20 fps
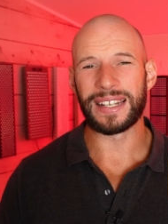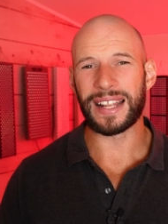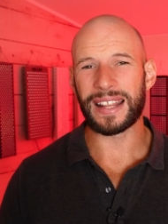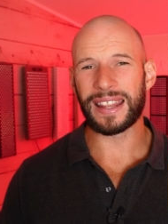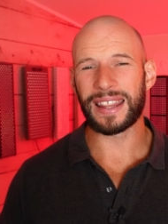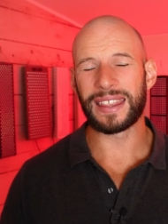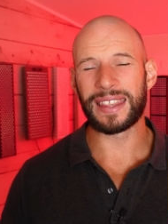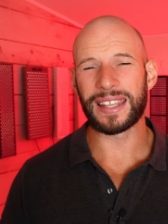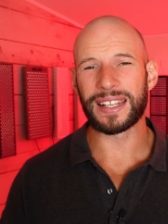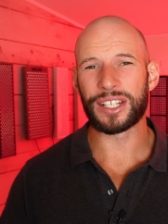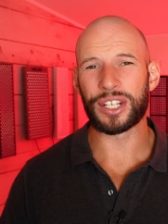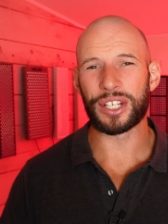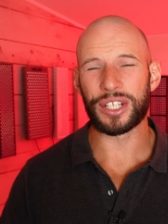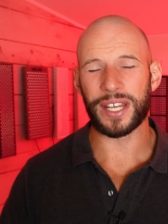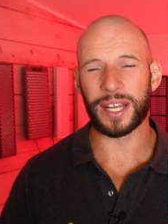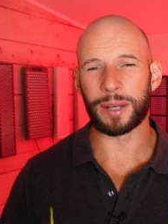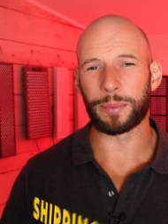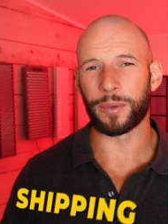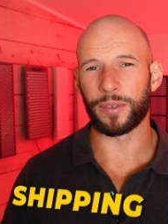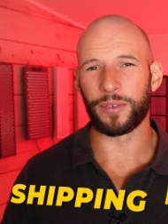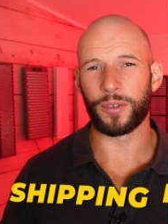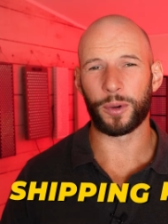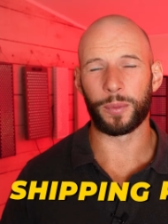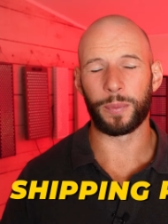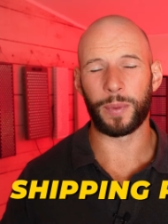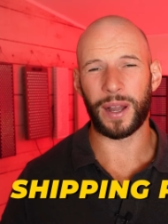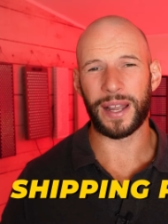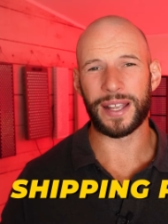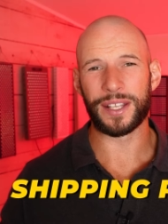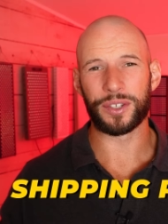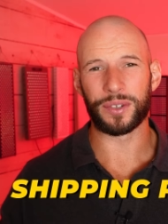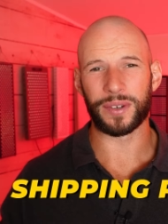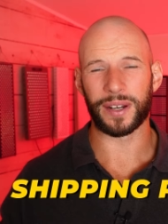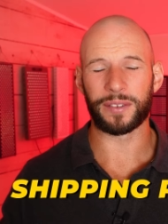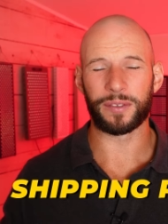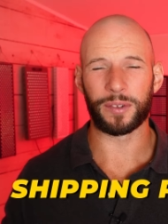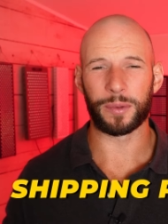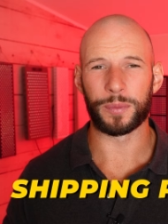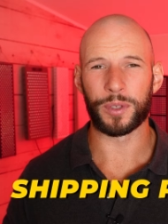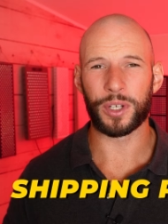Another thing to check before buying
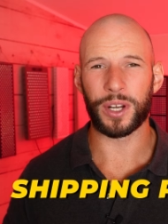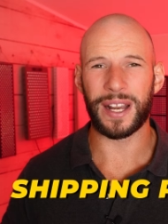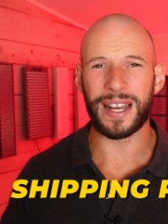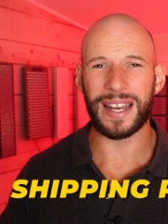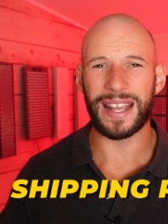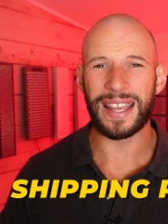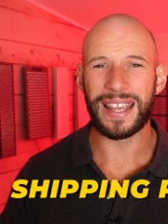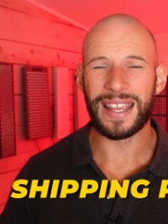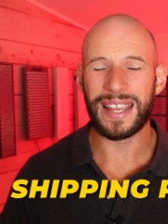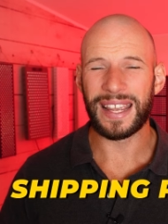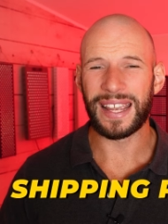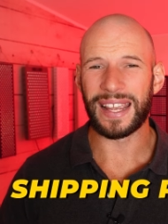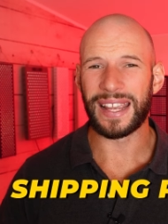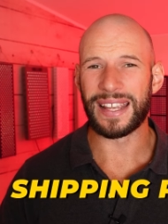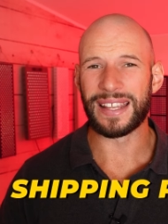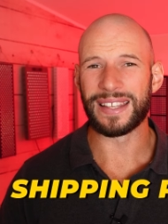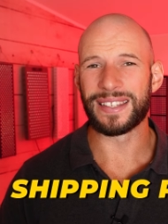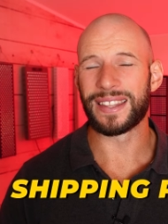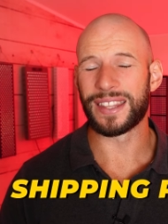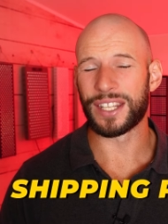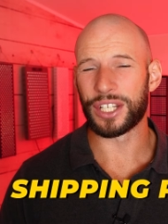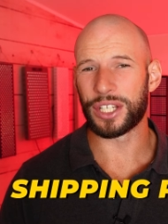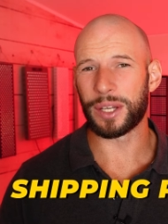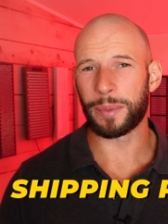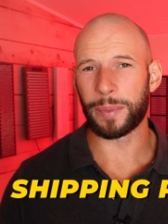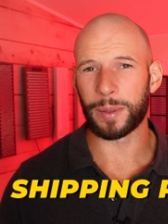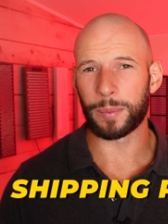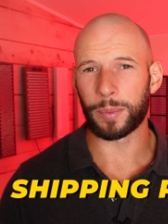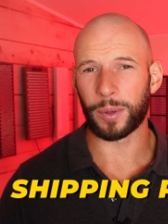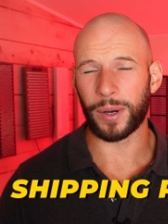direct from China is the shipping